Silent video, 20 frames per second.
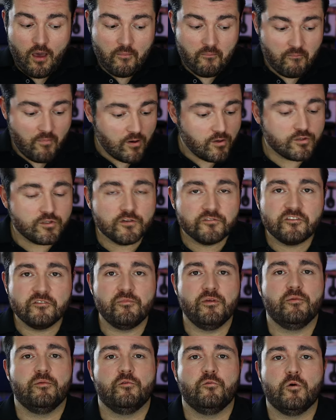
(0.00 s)
most of the
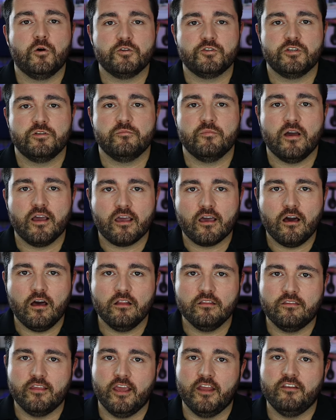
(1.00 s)
people watching my
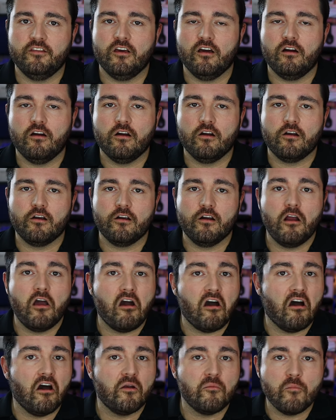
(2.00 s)
content are
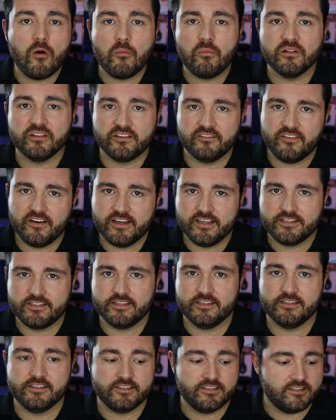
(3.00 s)
on mobile
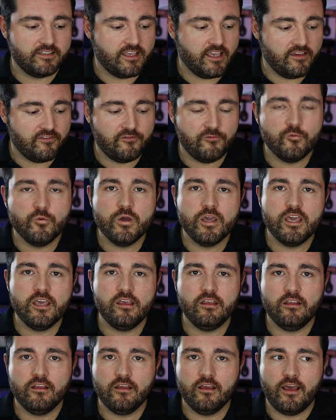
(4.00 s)
devices. If
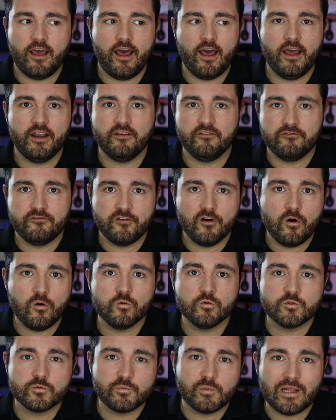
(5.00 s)
we add
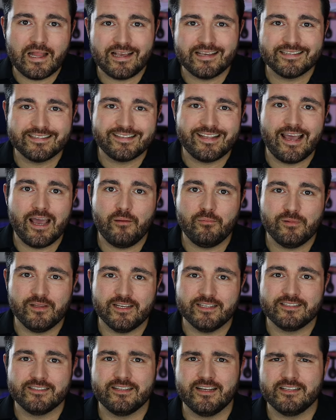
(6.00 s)
phones plus
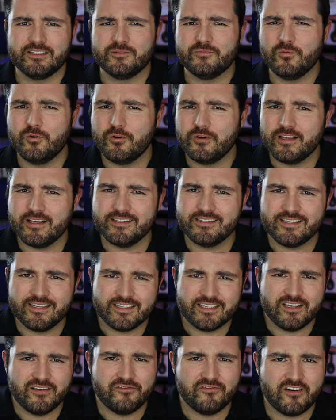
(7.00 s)
tablets, that's more than
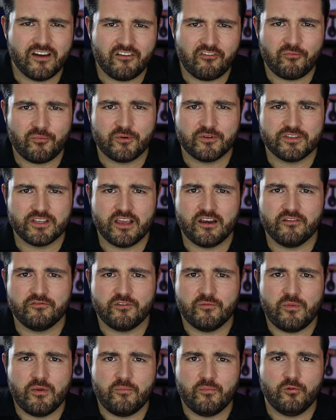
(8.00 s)
sixty-five percent of
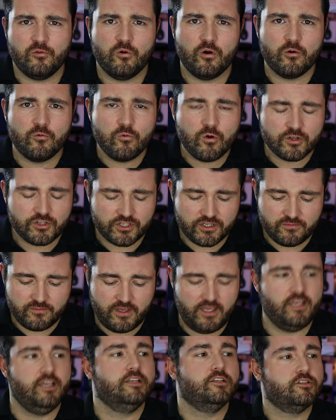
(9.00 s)
the people who are watching
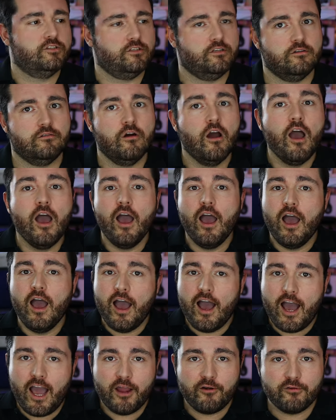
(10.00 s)
me. So
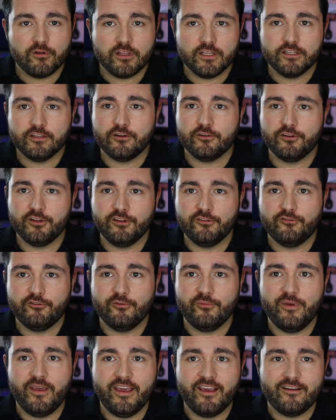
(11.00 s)
I really don't need to
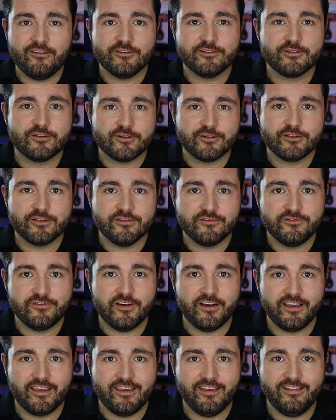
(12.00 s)
make all sorts of
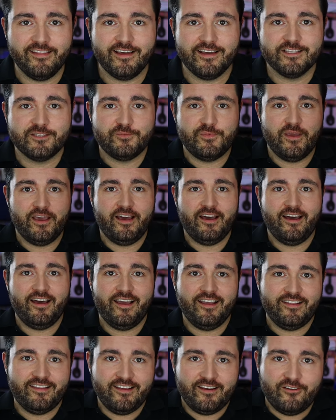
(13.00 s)
funky lights
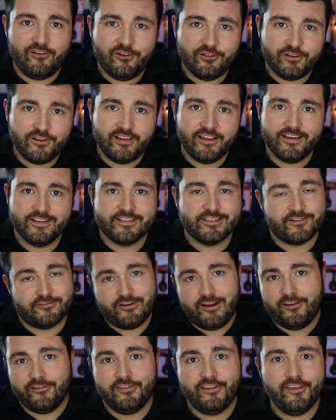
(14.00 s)
behind and all the lights
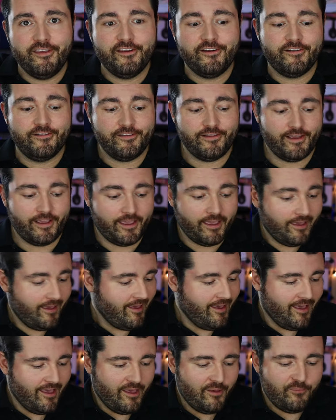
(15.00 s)
around here, like,
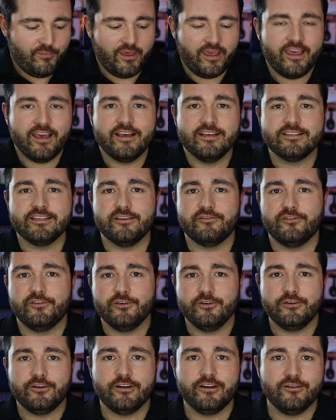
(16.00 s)
because if
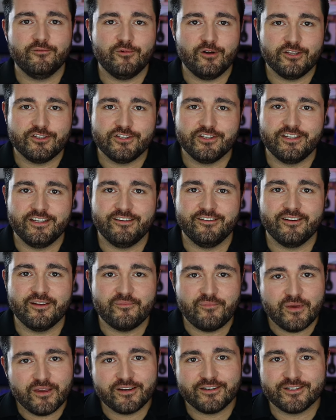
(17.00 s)
you're watching it on a
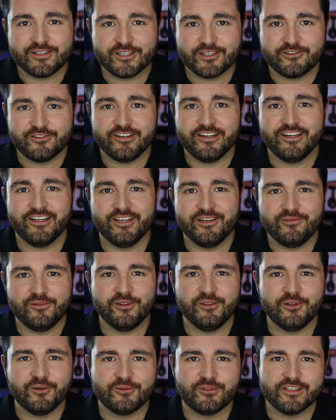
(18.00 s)
bigger screen, you will
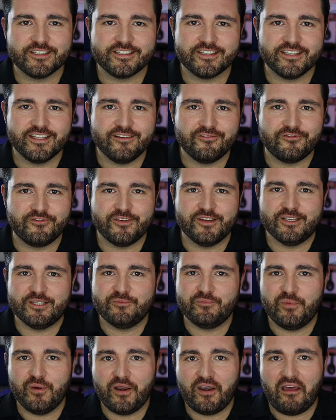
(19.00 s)
notice the difference,
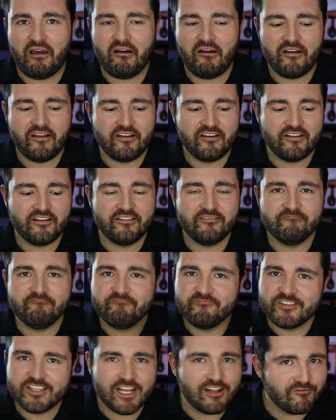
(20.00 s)
but on a
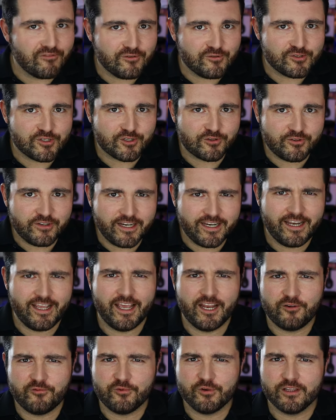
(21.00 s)
cell phone screen,
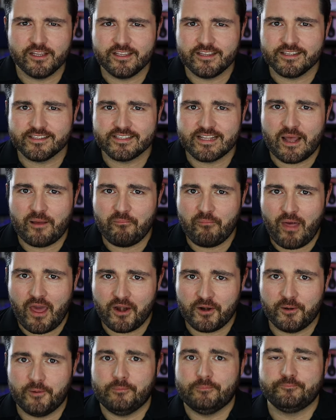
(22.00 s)
it really does not
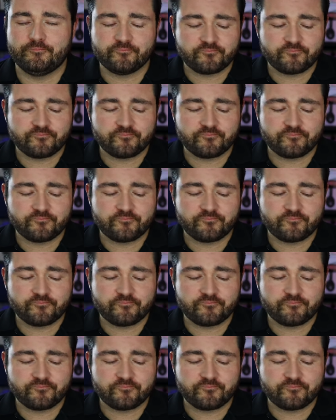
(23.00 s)
matter.